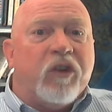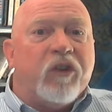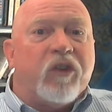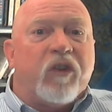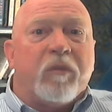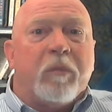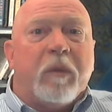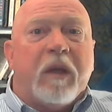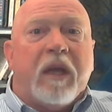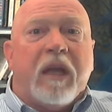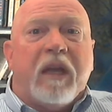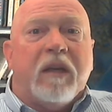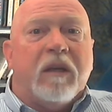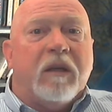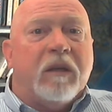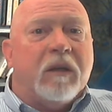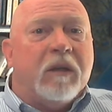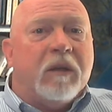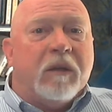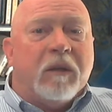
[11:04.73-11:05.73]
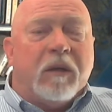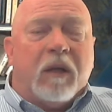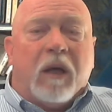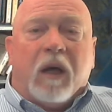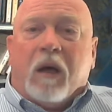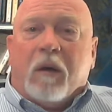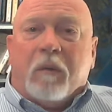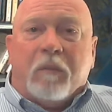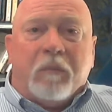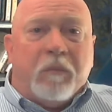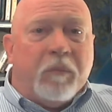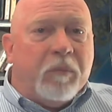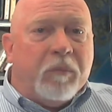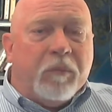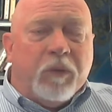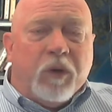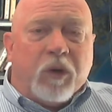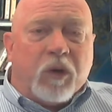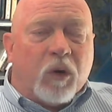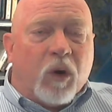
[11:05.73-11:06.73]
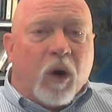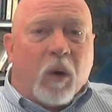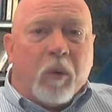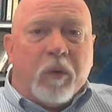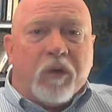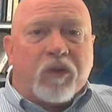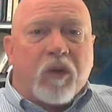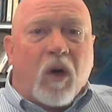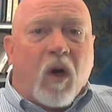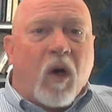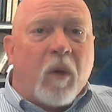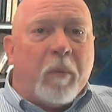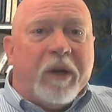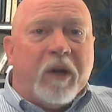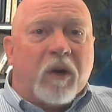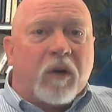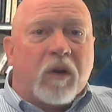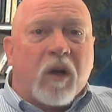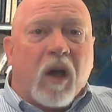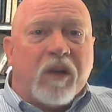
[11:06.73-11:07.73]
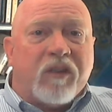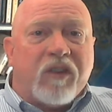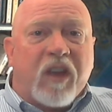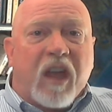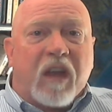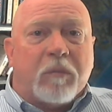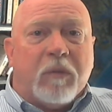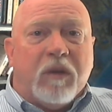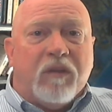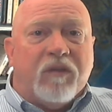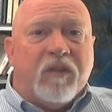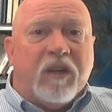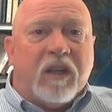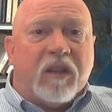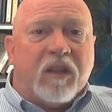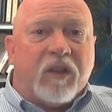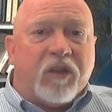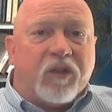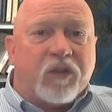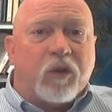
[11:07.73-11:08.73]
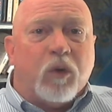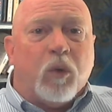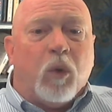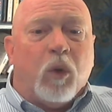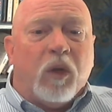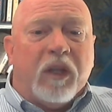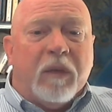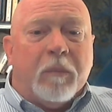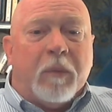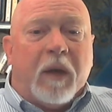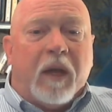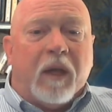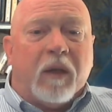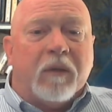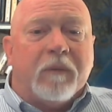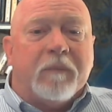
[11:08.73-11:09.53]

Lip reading: of me, you can always call me or contact me via the school email.